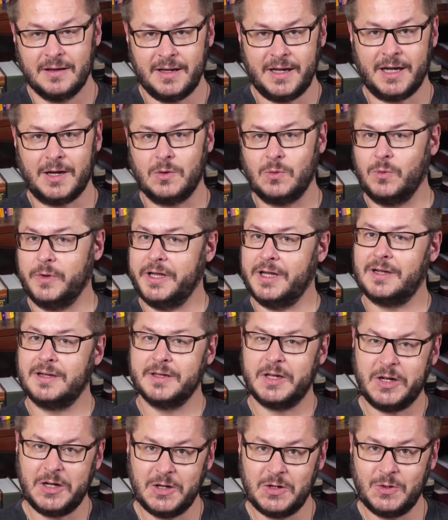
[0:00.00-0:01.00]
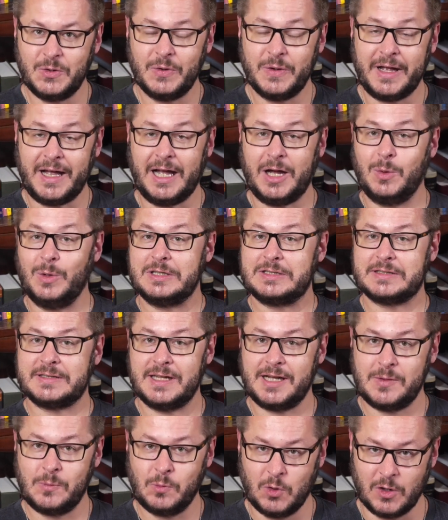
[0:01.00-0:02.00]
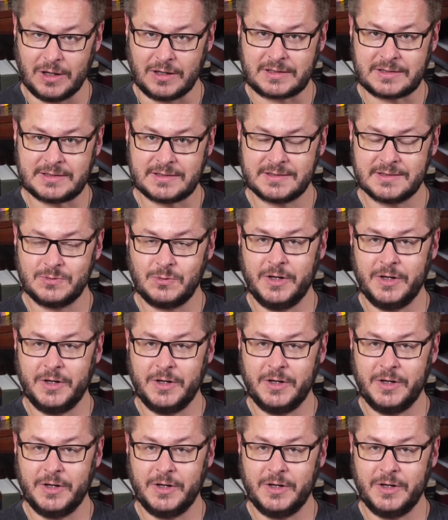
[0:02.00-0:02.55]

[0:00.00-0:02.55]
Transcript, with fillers: Now, we all know how Islam works.